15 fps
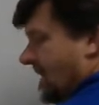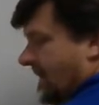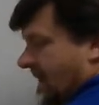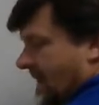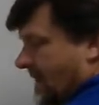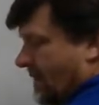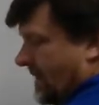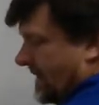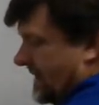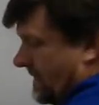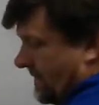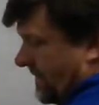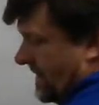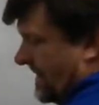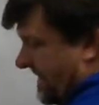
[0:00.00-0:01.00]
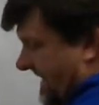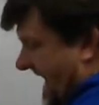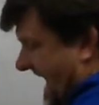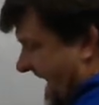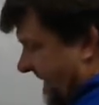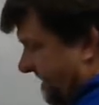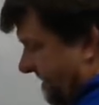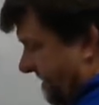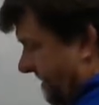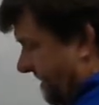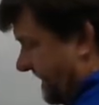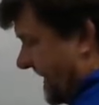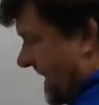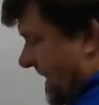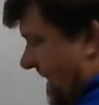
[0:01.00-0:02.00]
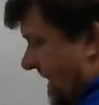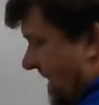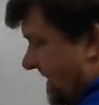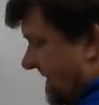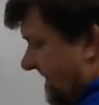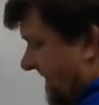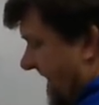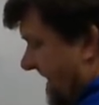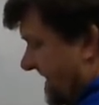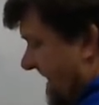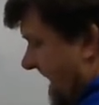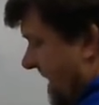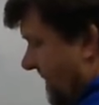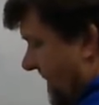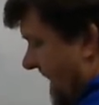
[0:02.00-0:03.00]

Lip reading: How do I get rid of that? Divide that by